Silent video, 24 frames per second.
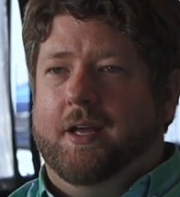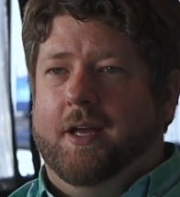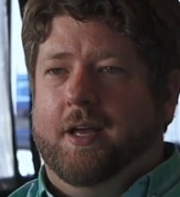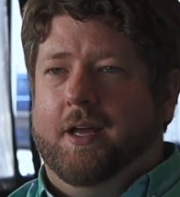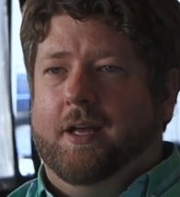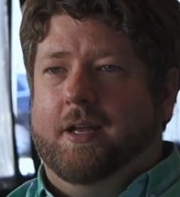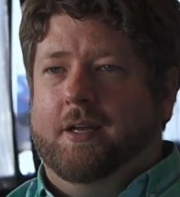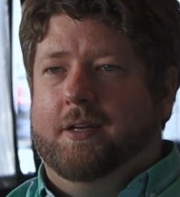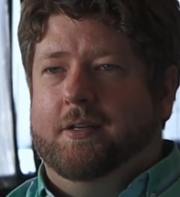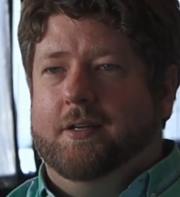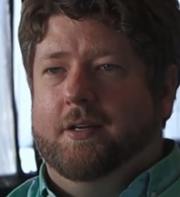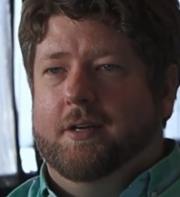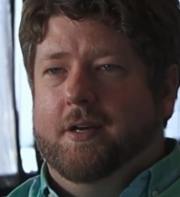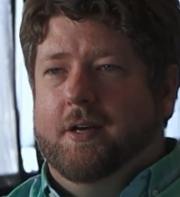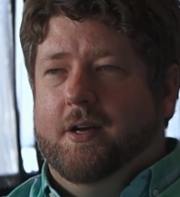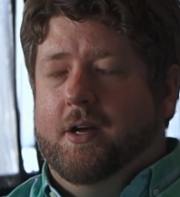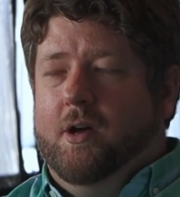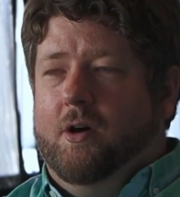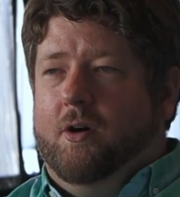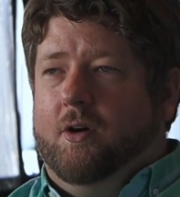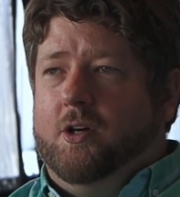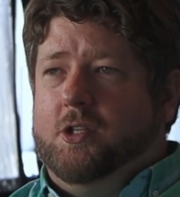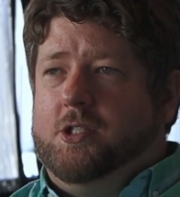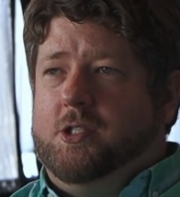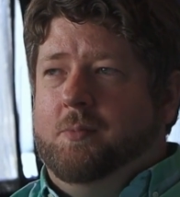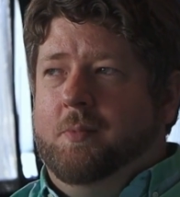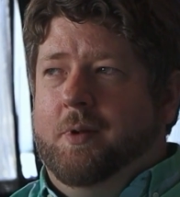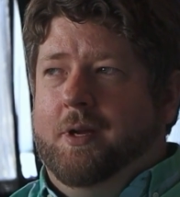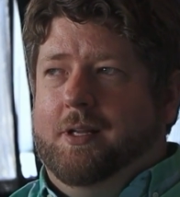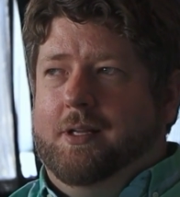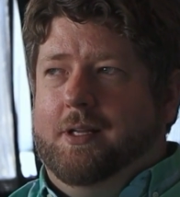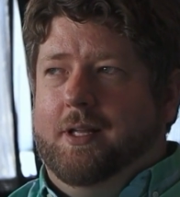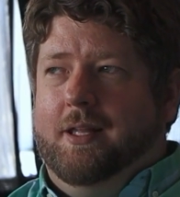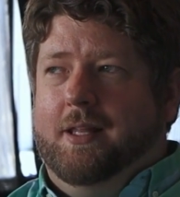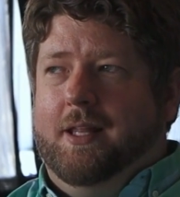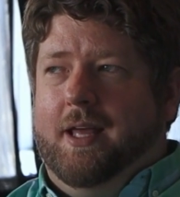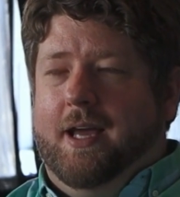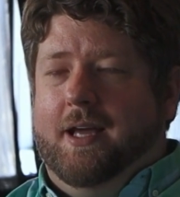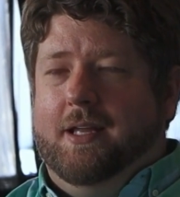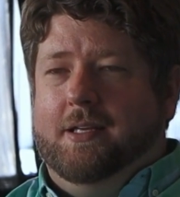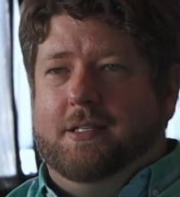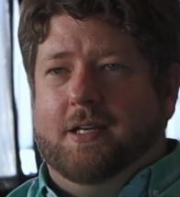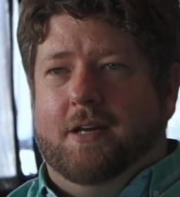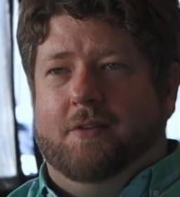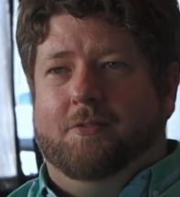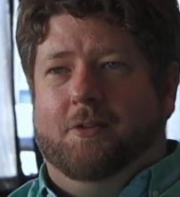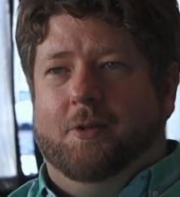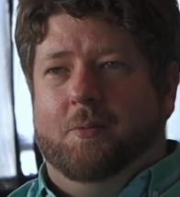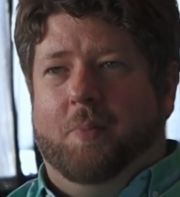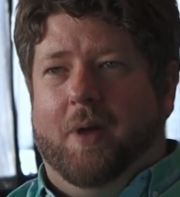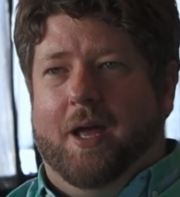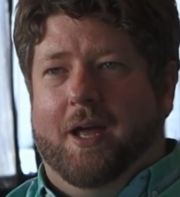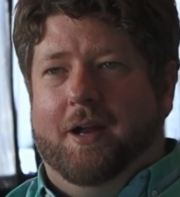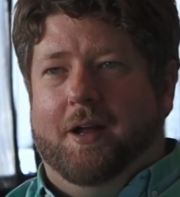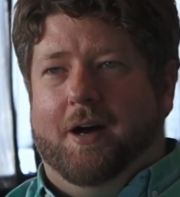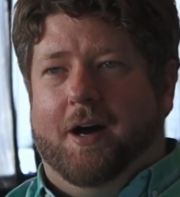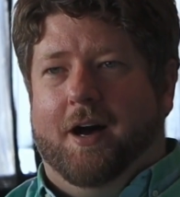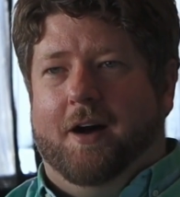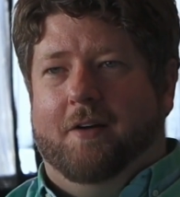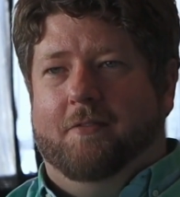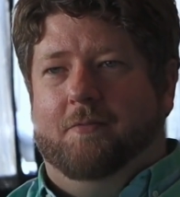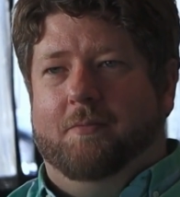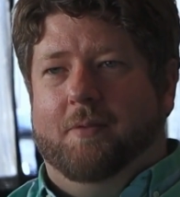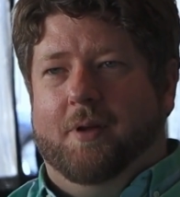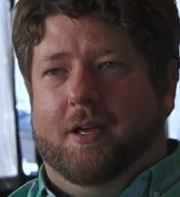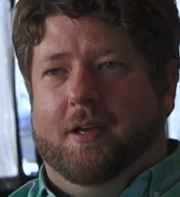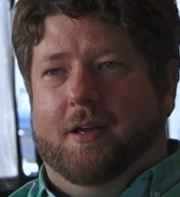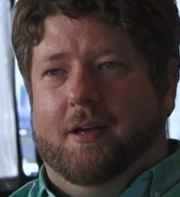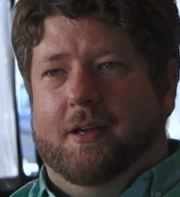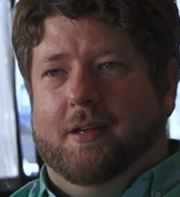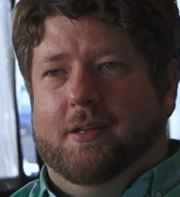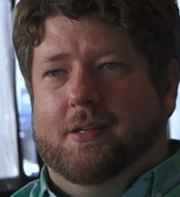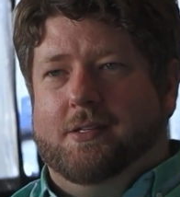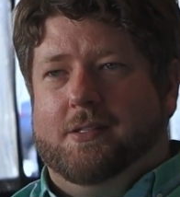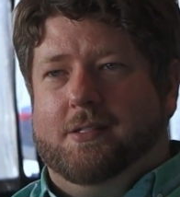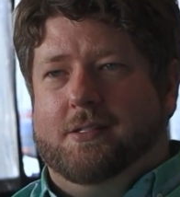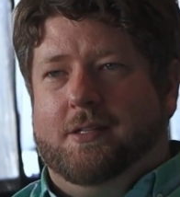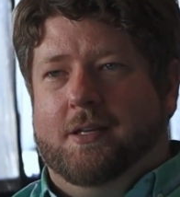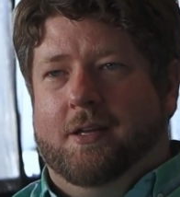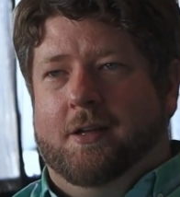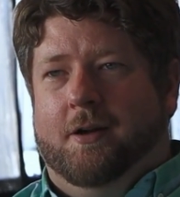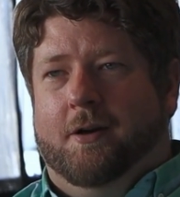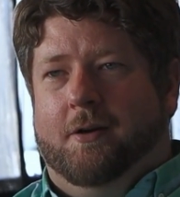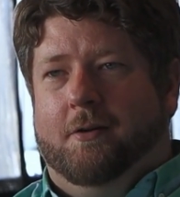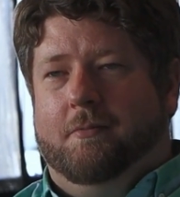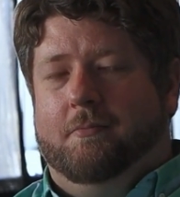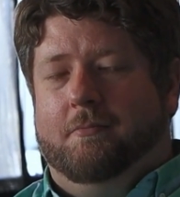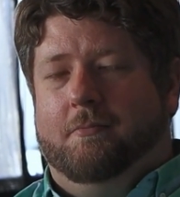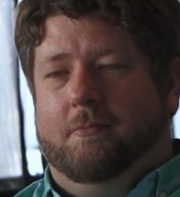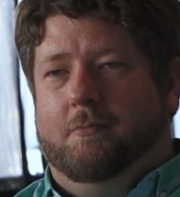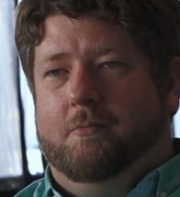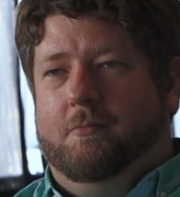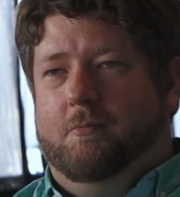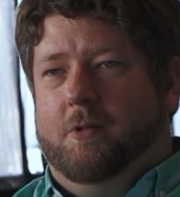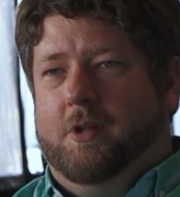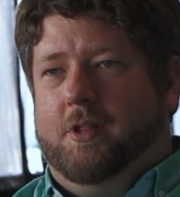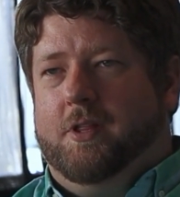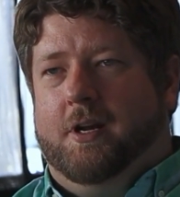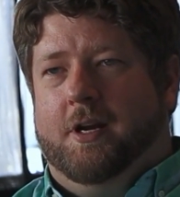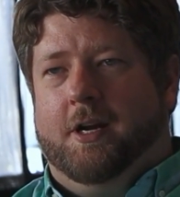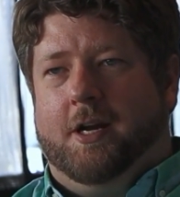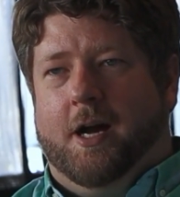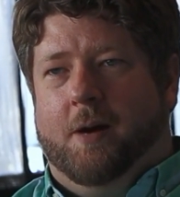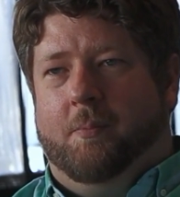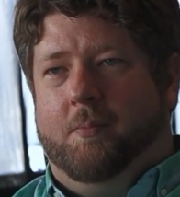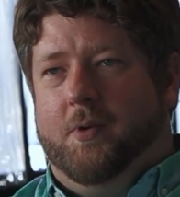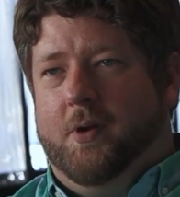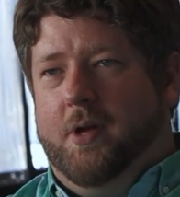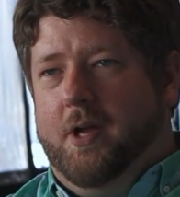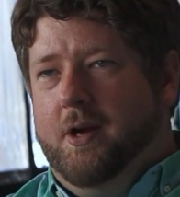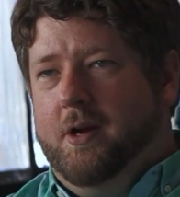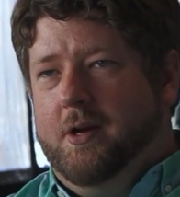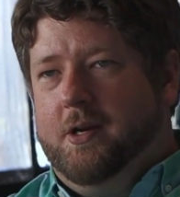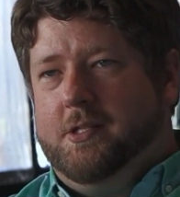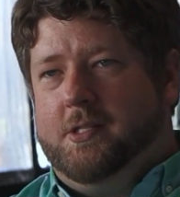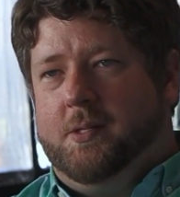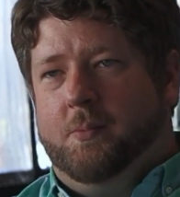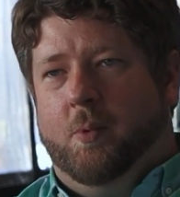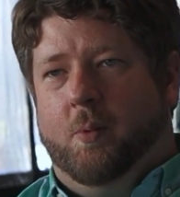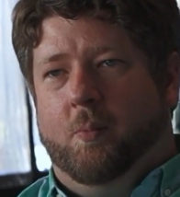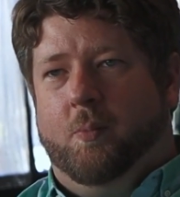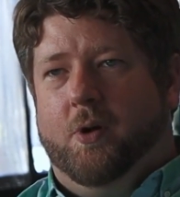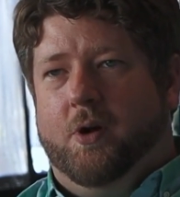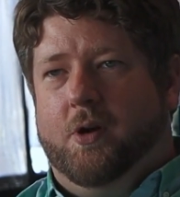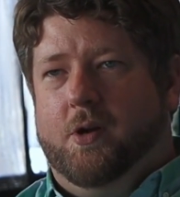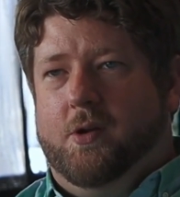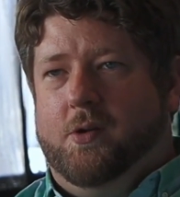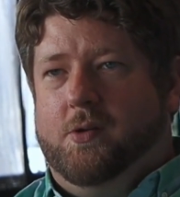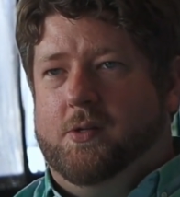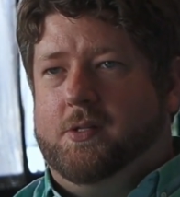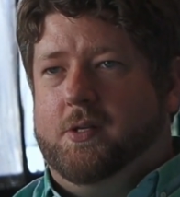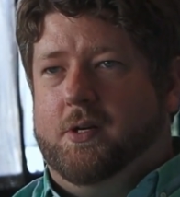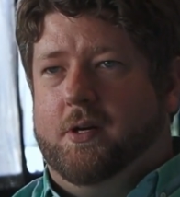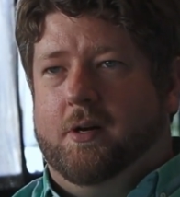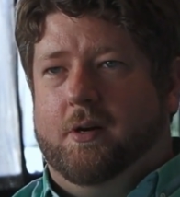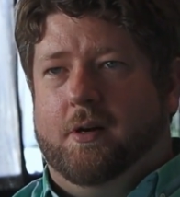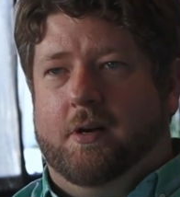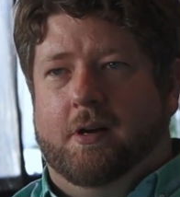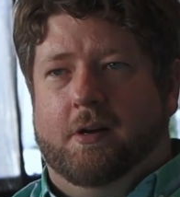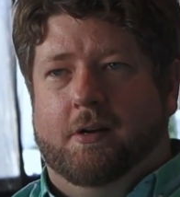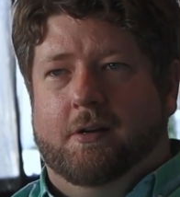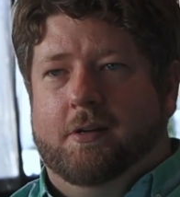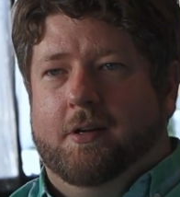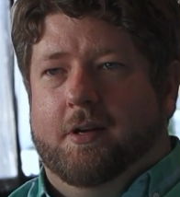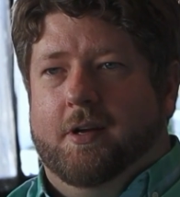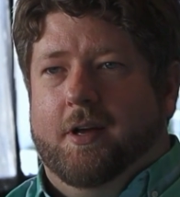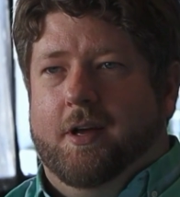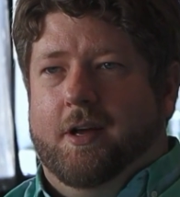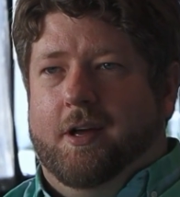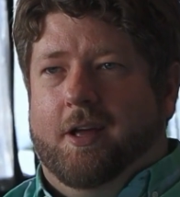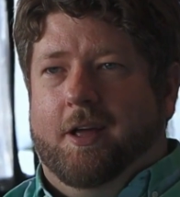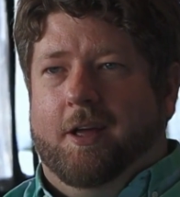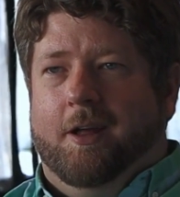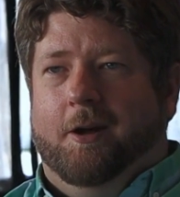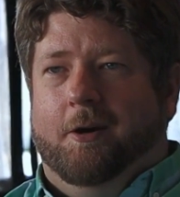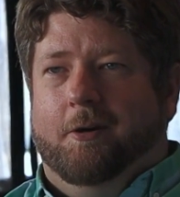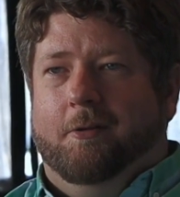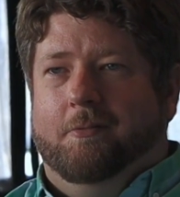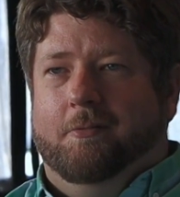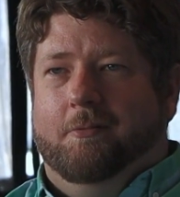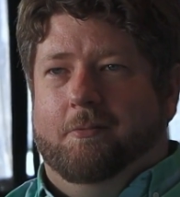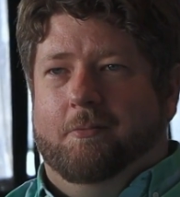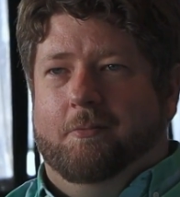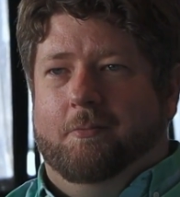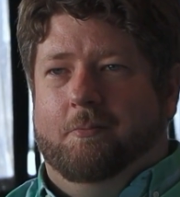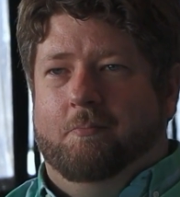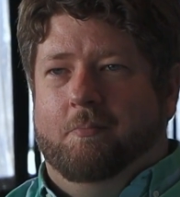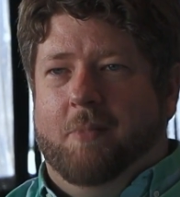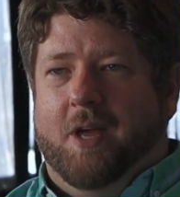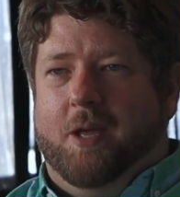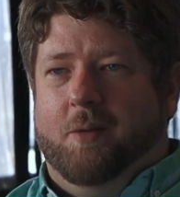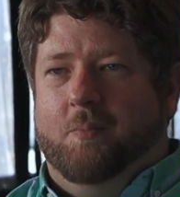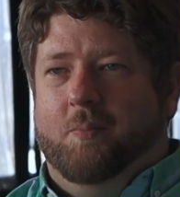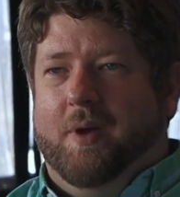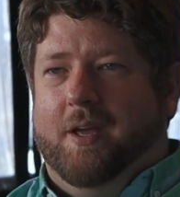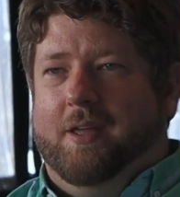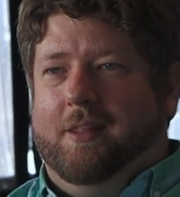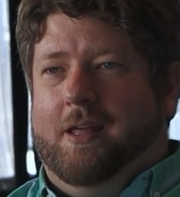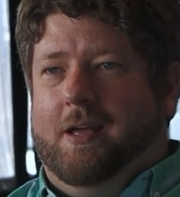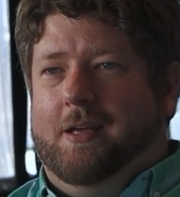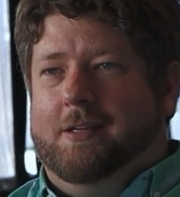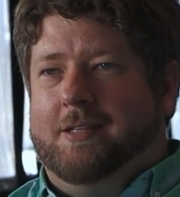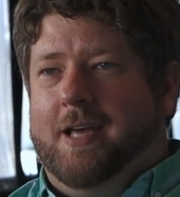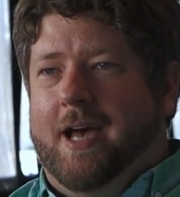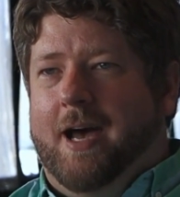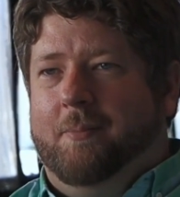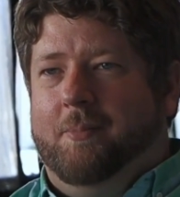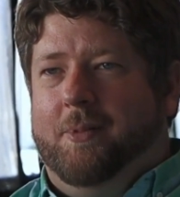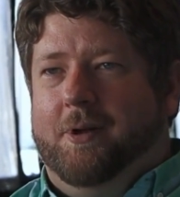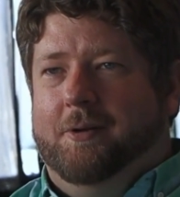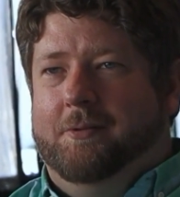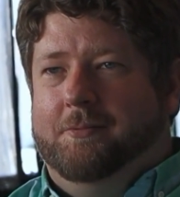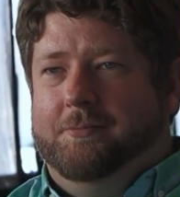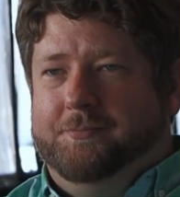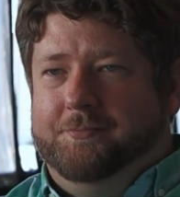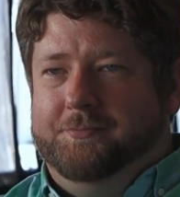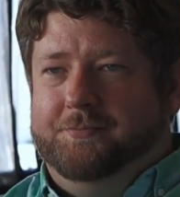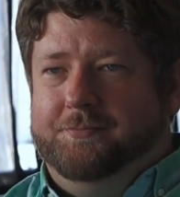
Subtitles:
And ultimately that definitely paid off, because within a couple of years I'm a producer and making big things happen.